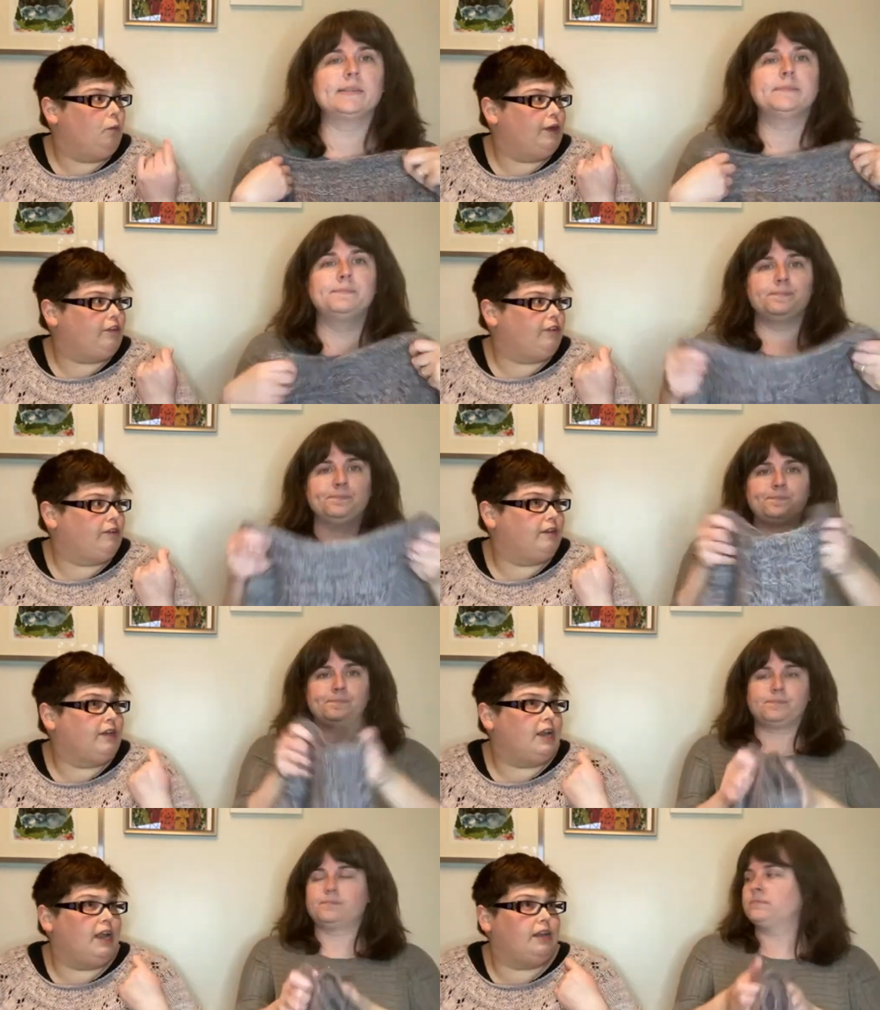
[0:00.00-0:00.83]
Speaker 1: Which is
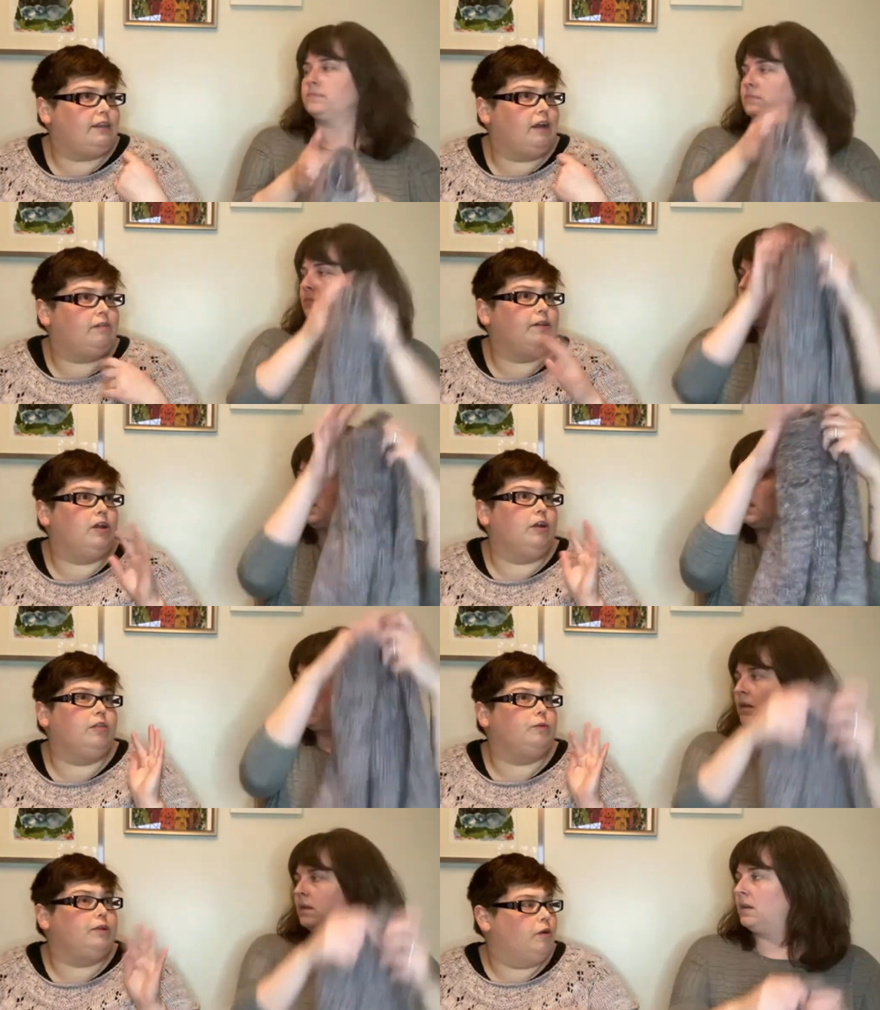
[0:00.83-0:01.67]
knit out of a yarn that we
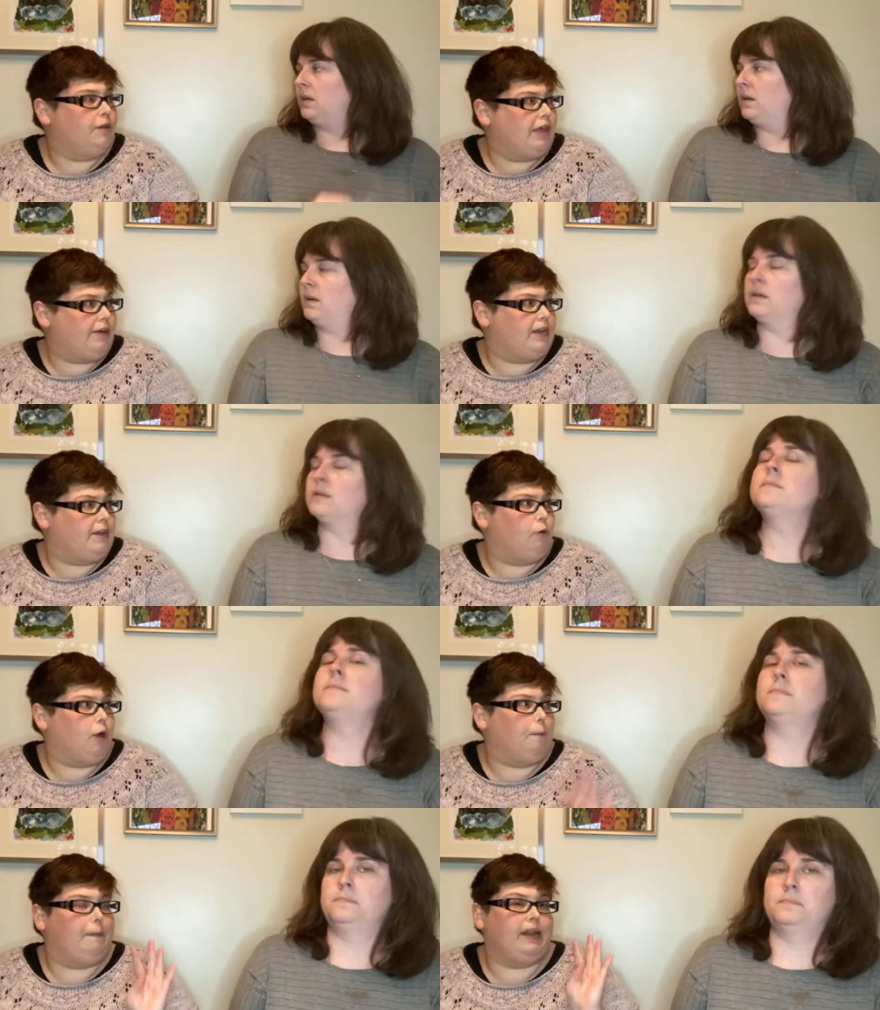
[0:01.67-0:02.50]
don't carry anymore,
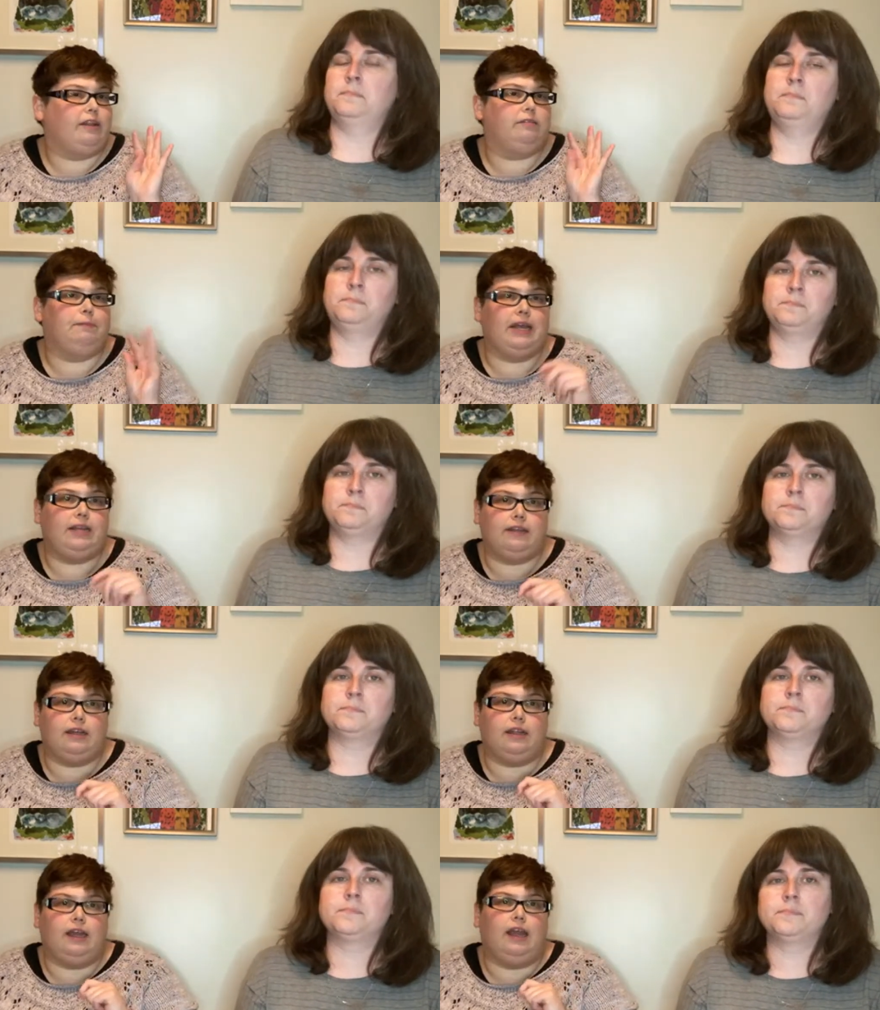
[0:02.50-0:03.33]
but it's mm-hmm.
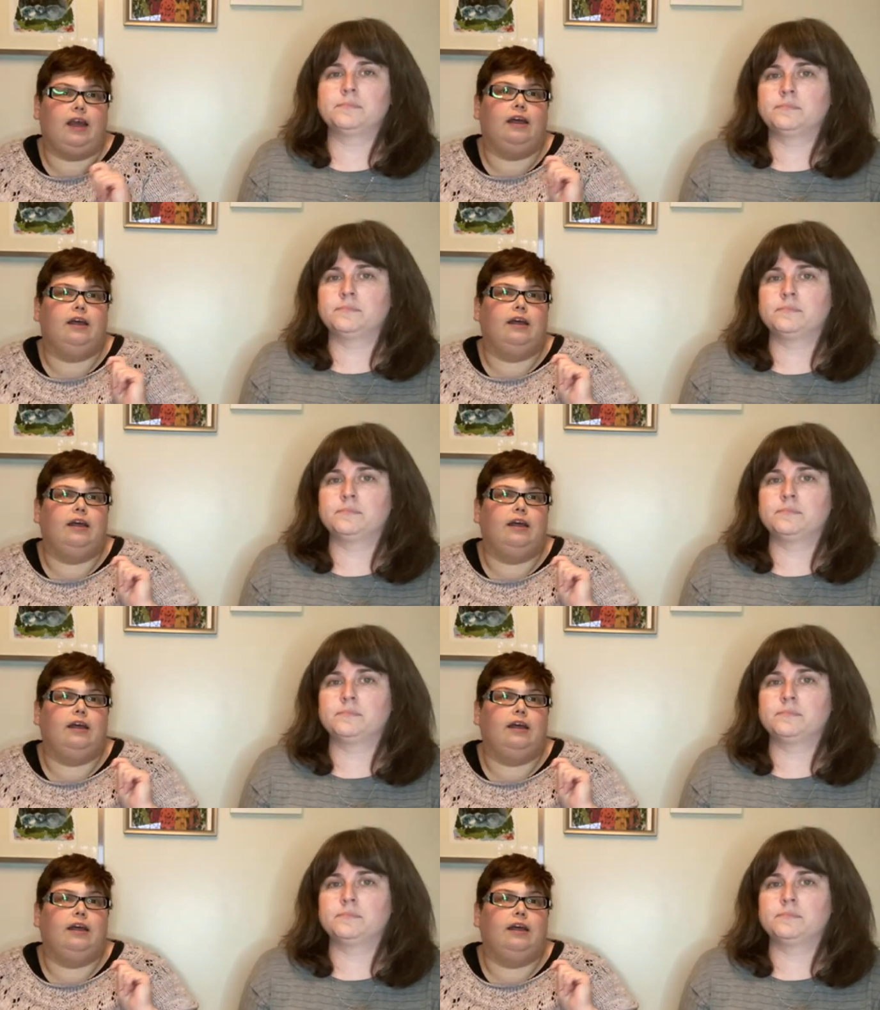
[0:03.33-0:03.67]
basically